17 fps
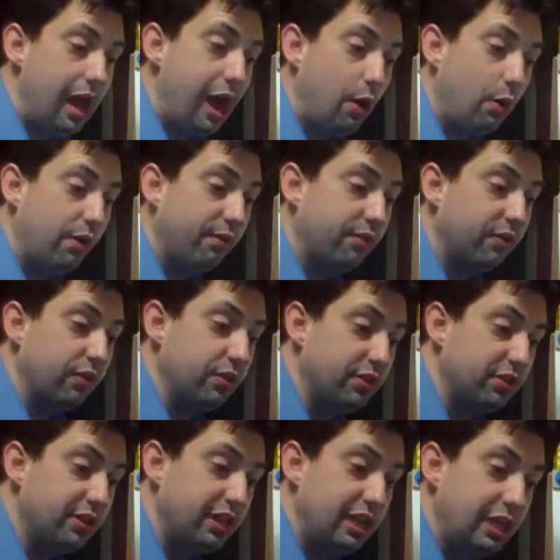However,
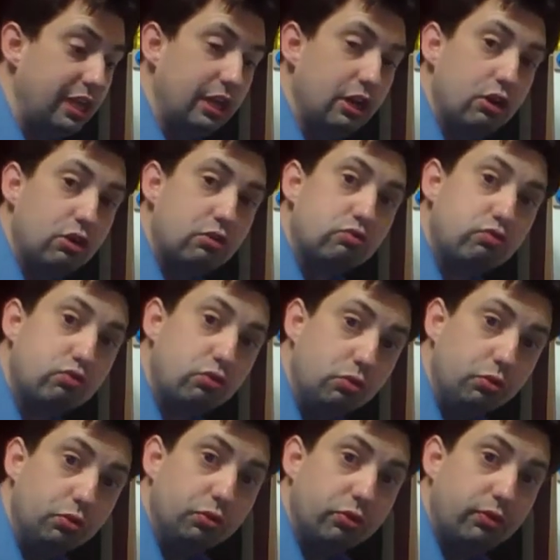the
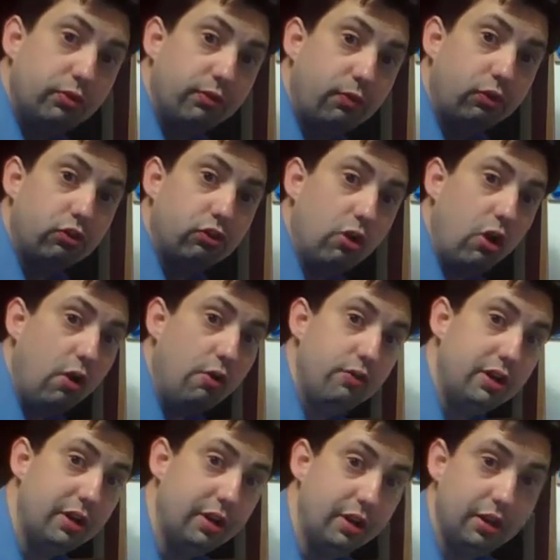rules for
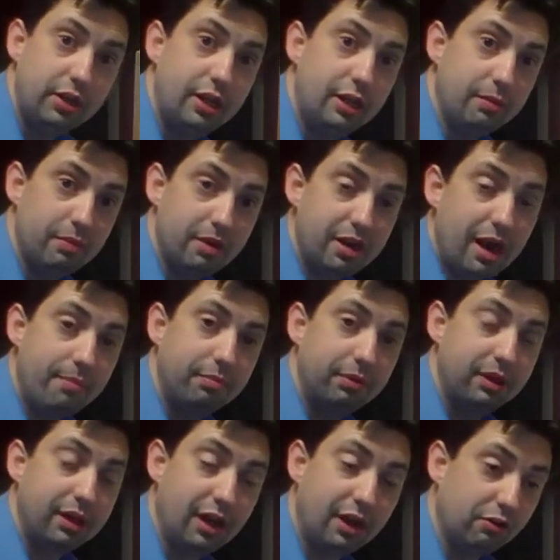solving the
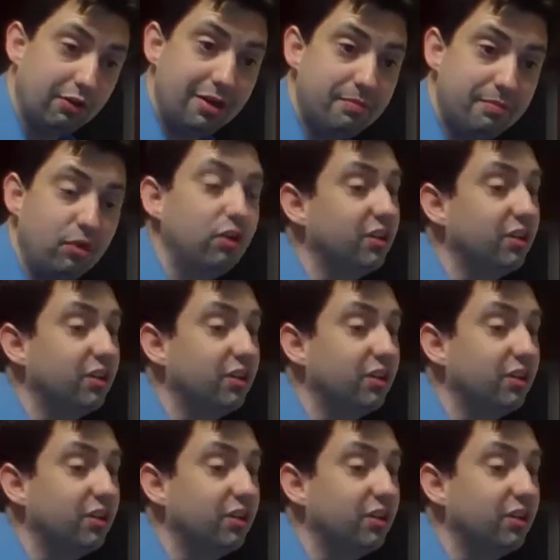monopoly diagram